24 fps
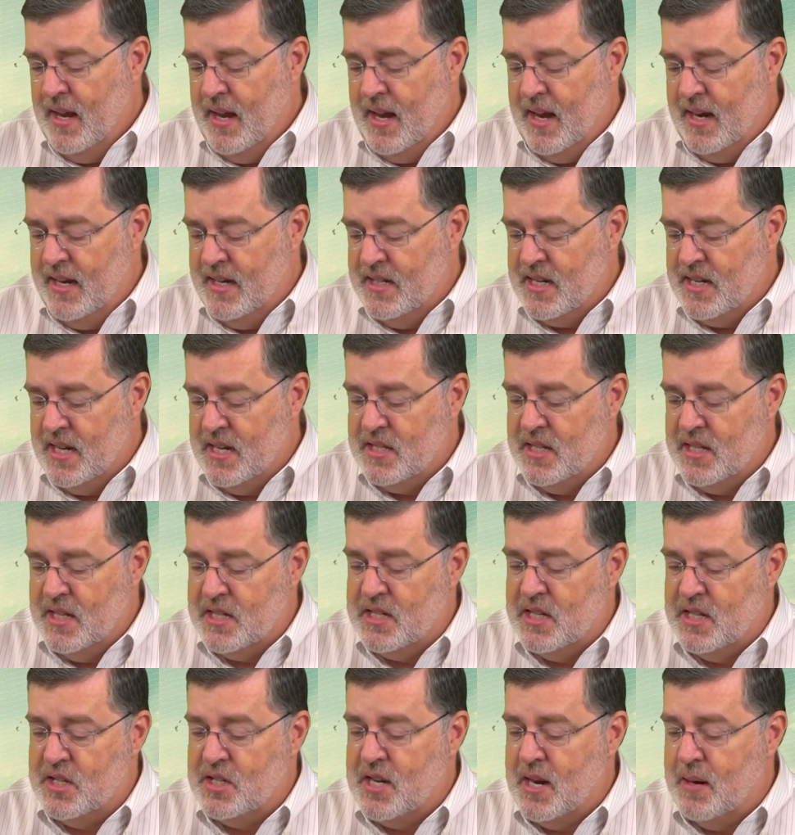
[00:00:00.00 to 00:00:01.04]
And he says
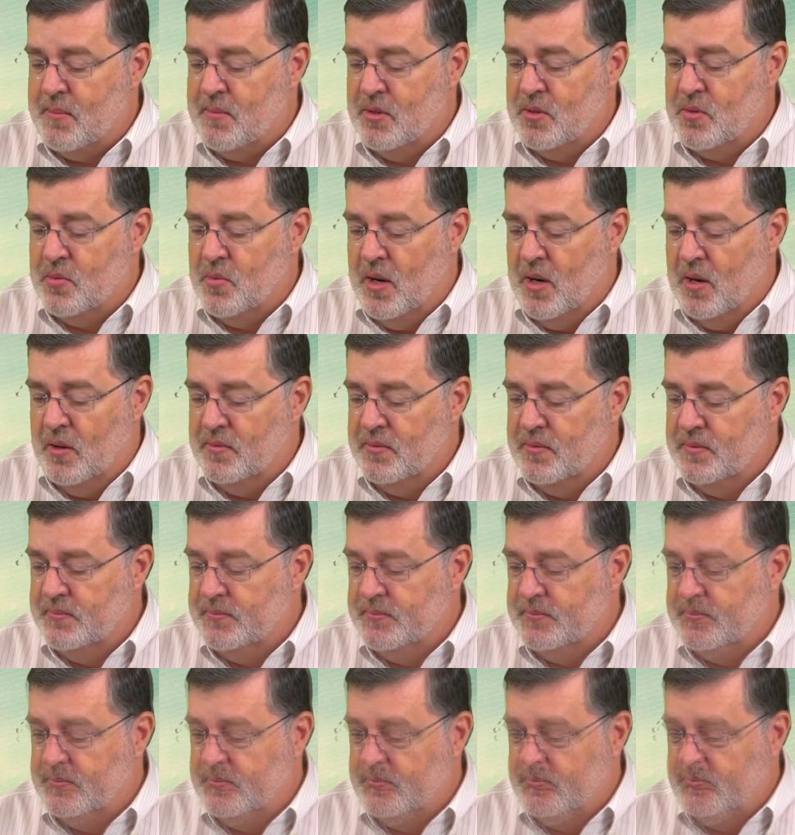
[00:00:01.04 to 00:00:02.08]
this in chapter 12,
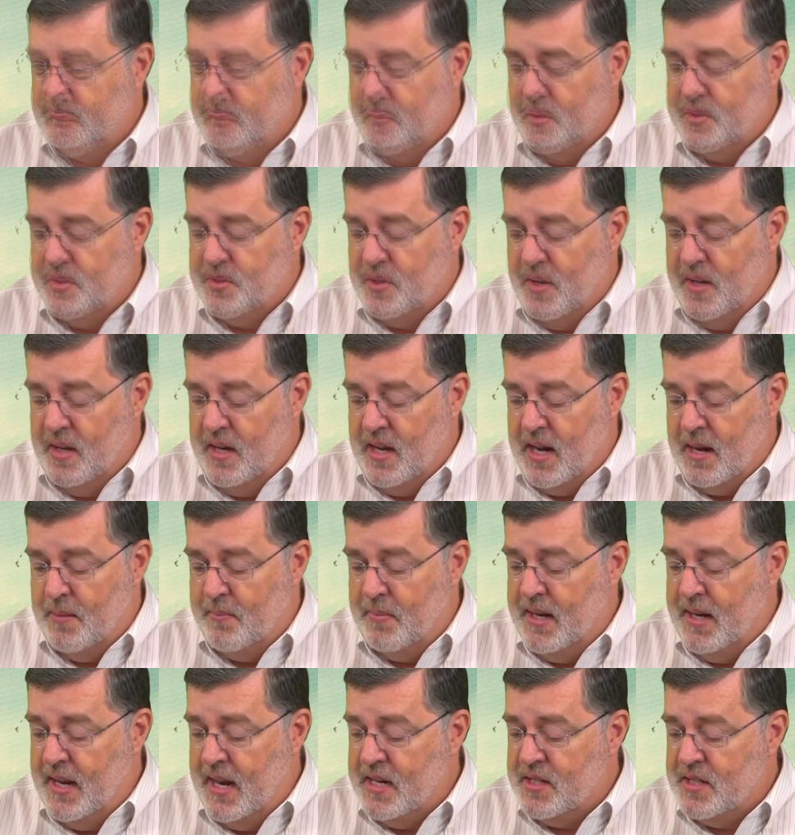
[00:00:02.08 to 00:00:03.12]
verse 39. But
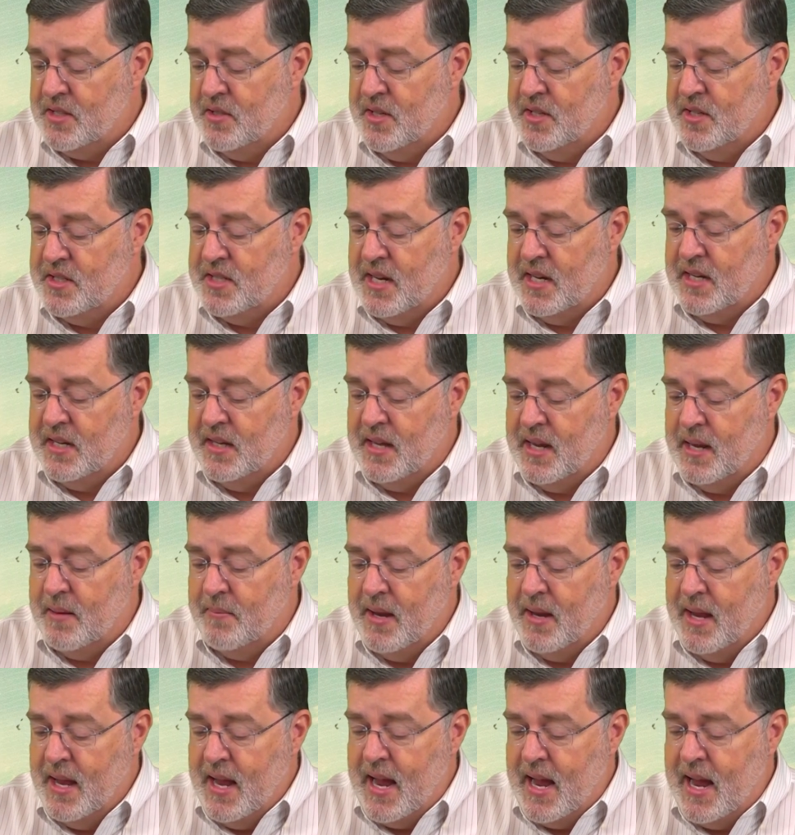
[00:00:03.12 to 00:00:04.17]
he answered and said to them,
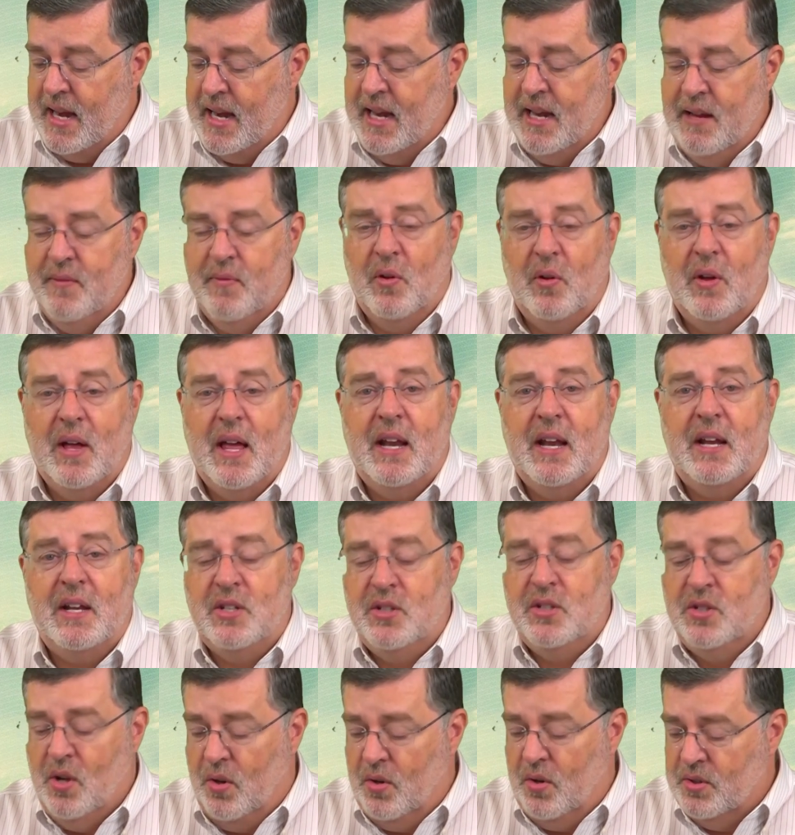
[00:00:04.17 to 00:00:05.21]
an evil and
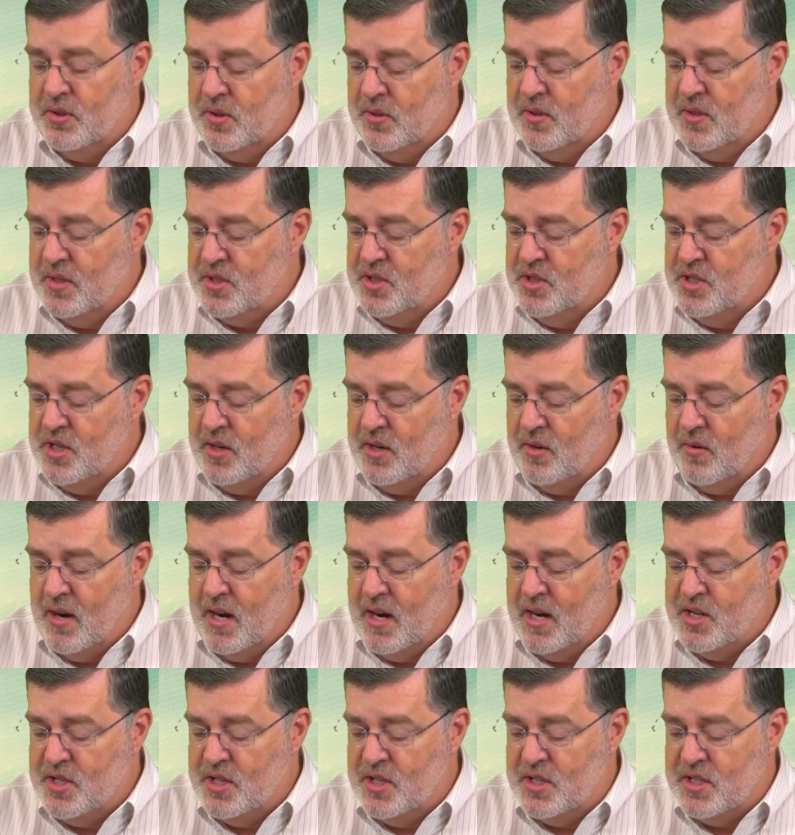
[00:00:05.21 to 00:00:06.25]
adulterous
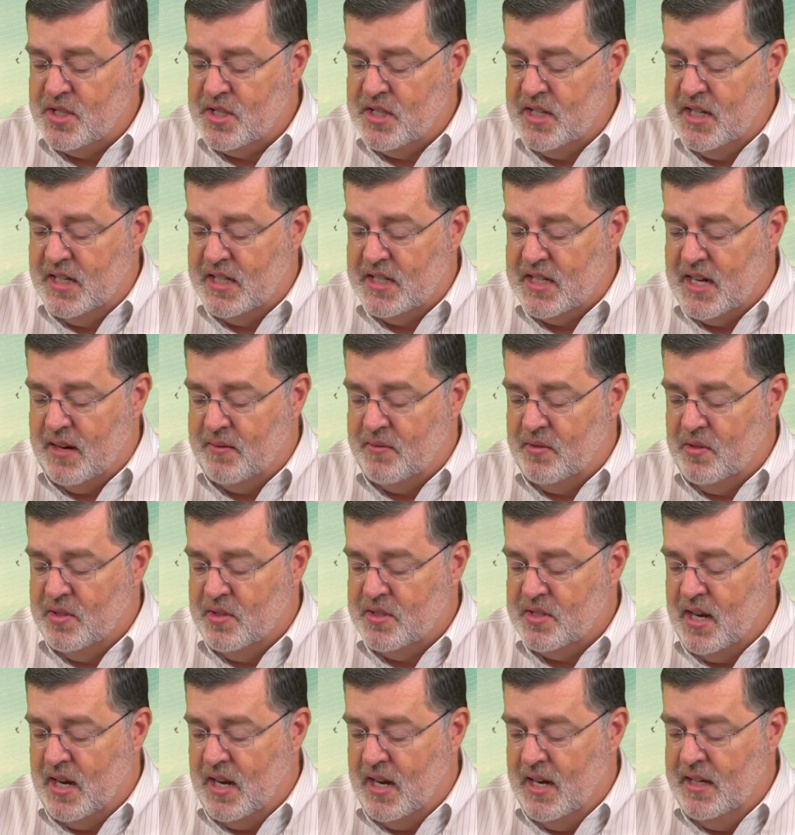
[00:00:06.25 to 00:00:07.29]
generation seeks after a
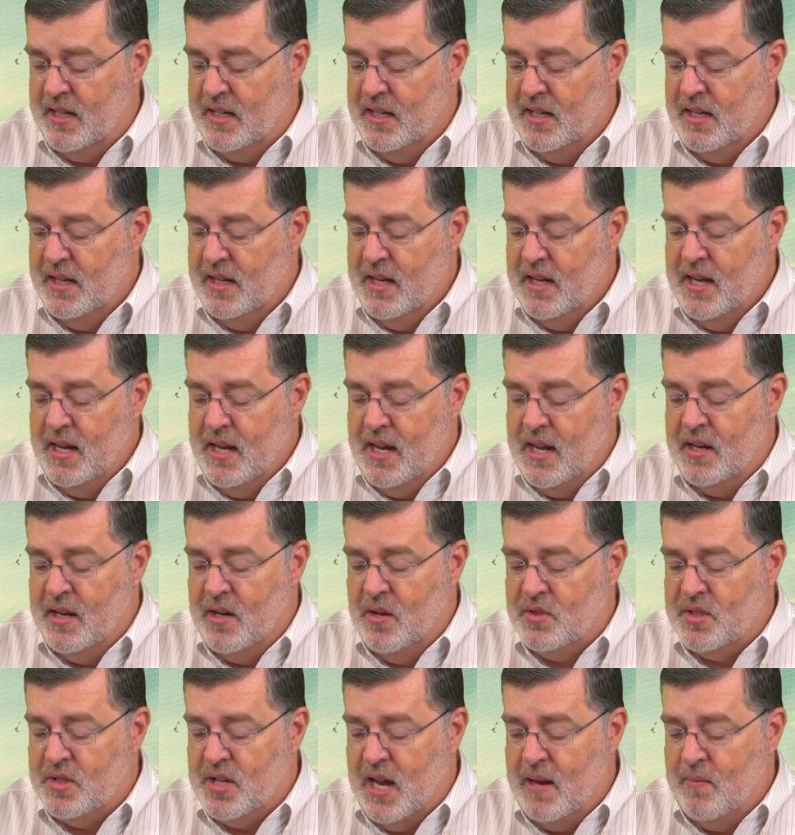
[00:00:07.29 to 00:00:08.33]
sign, and no
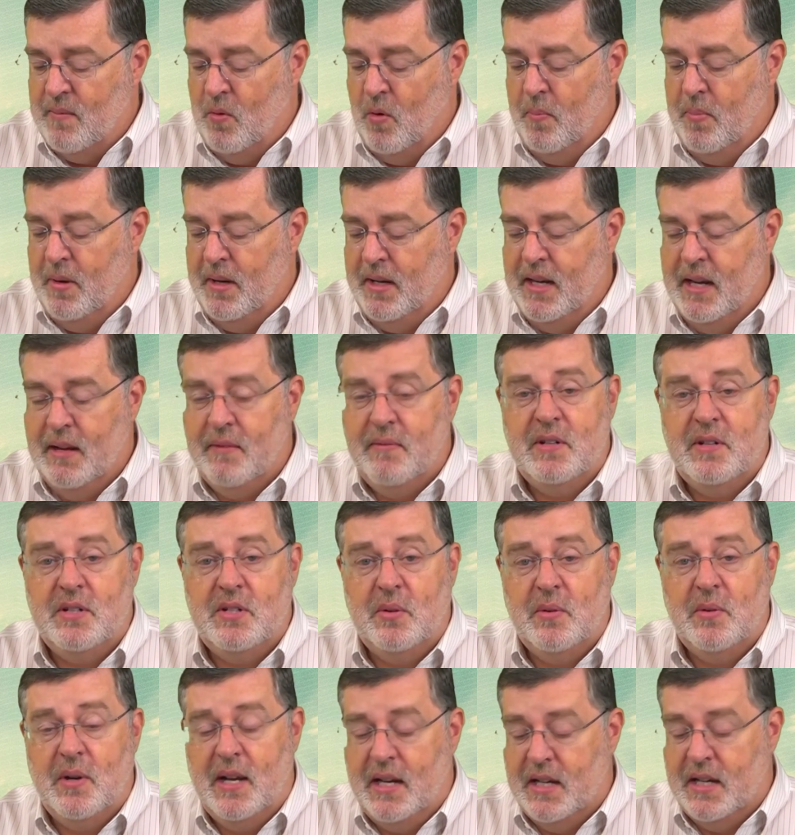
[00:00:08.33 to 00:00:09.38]
sign will be given
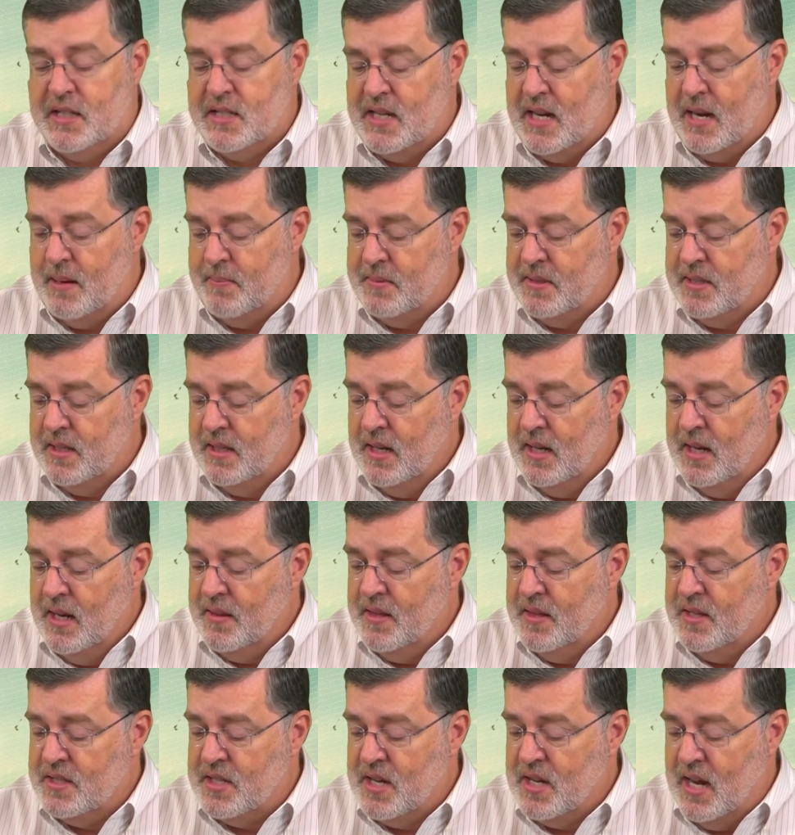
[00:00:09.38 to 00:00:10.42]
to it except
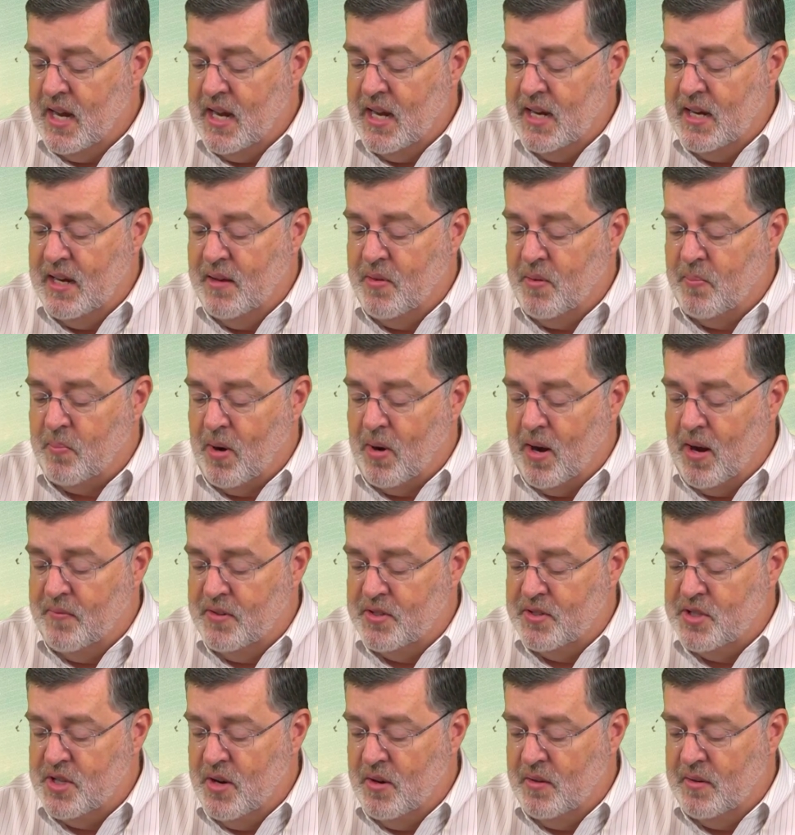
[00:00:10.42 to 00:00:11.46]
the sign of the prophet
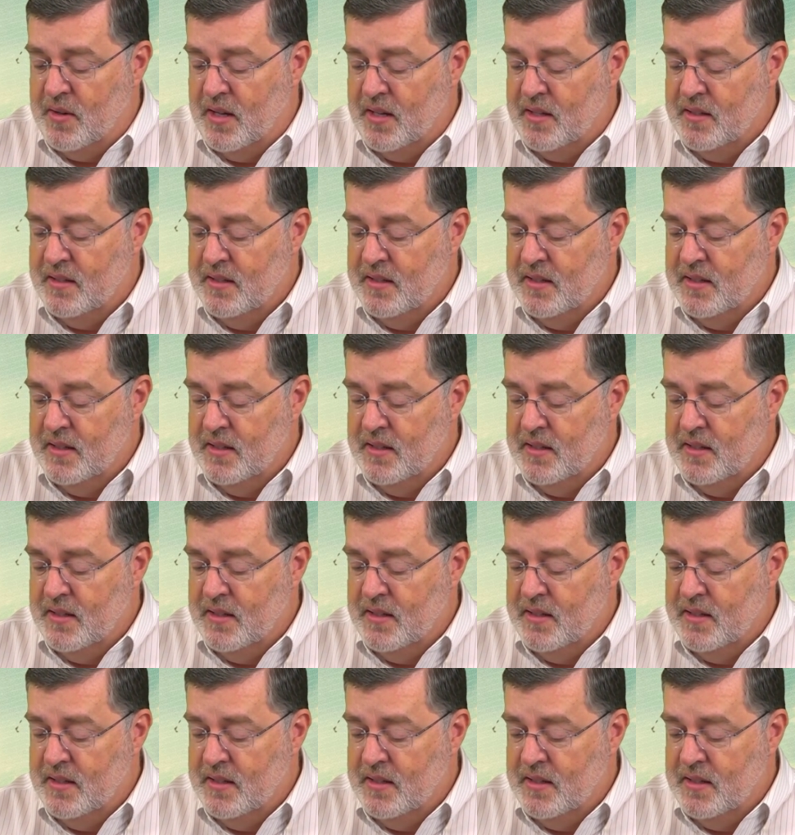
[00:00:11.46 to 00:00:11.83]
Jonah.